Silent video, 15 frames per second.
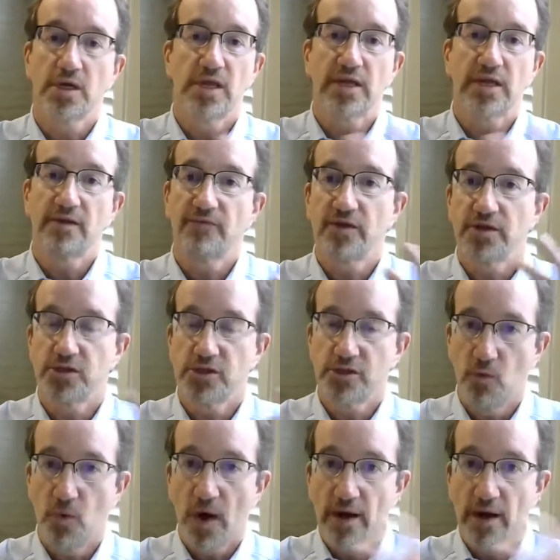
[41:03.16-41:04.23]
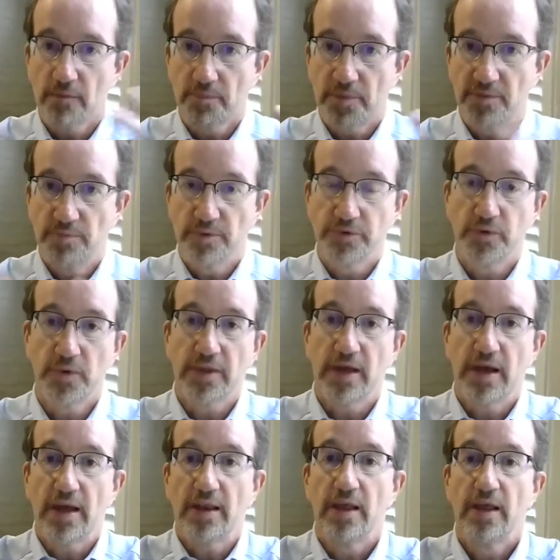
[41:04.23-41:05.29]
connective tissue? Why are people doing
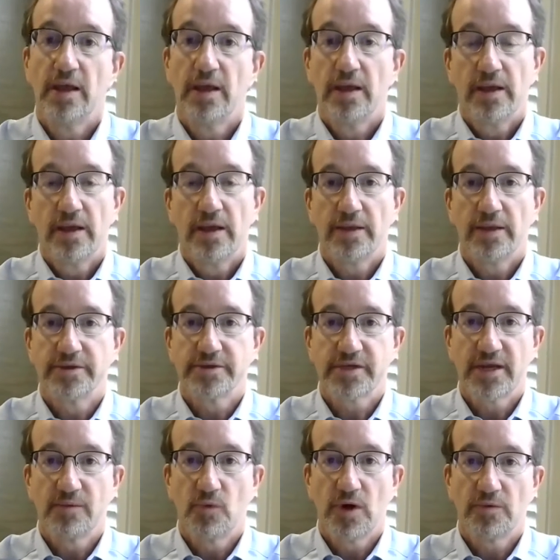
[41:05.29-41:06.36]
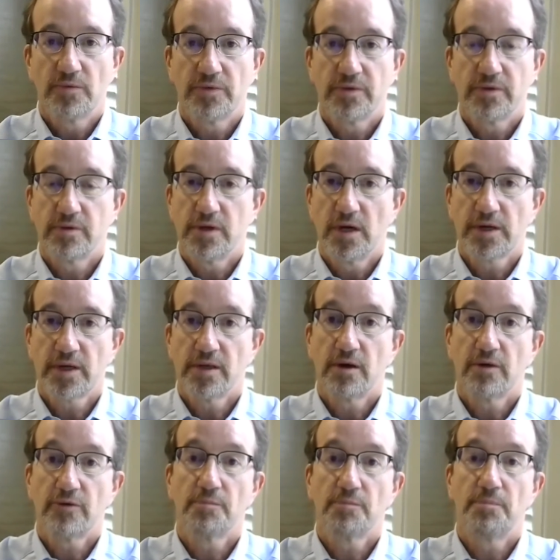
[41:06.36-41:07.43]
that? And the same way with Youngkin,
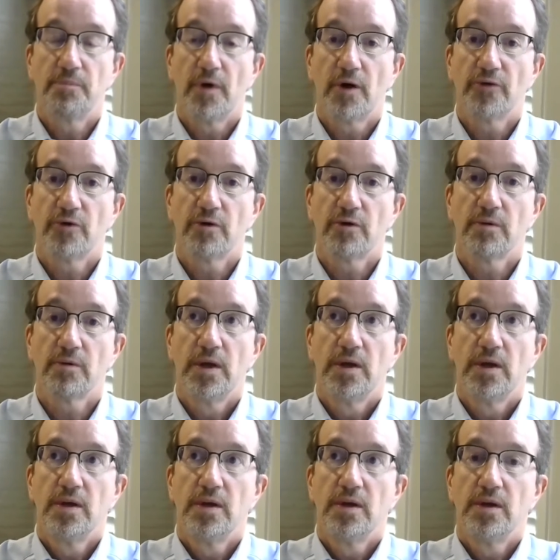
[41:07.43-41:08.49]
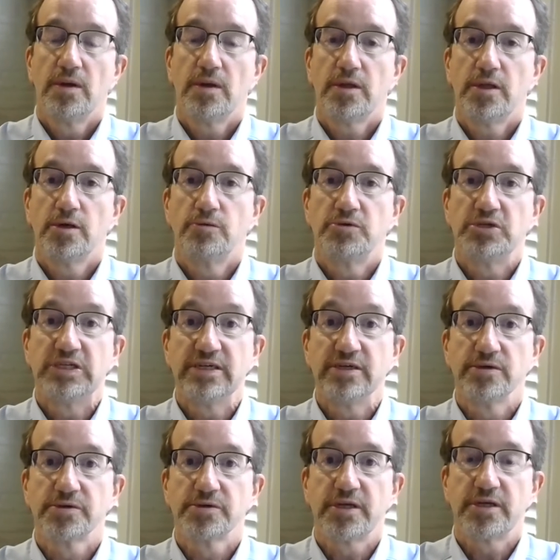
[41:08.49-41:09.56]
are there you know,
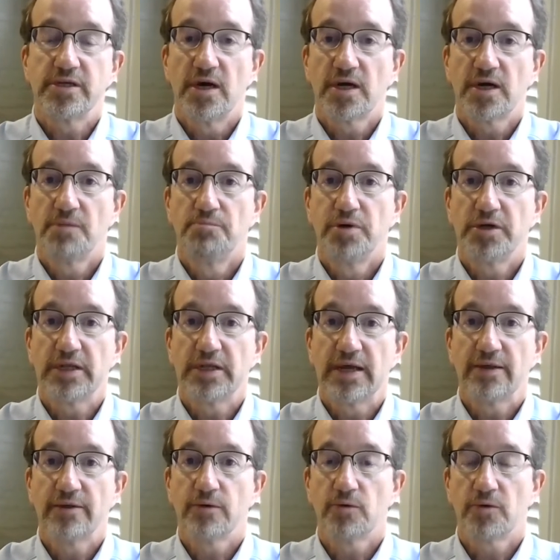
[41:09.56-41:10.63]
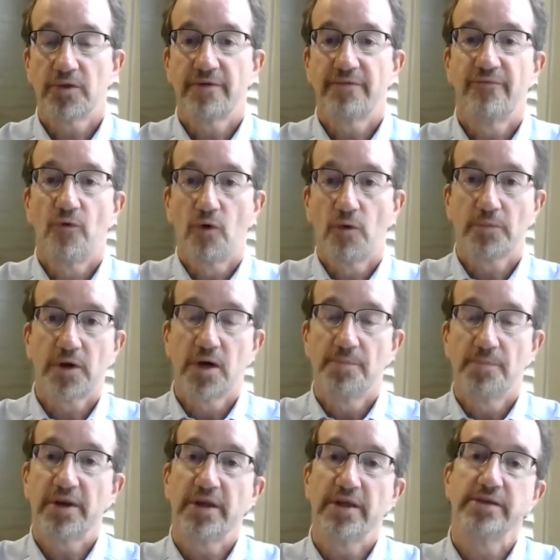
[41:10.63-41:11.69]
deals that Youngkin put together where they formed
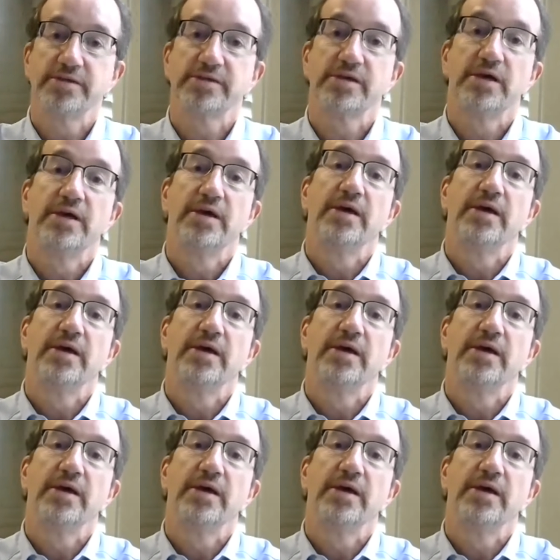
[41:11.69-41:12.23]
companies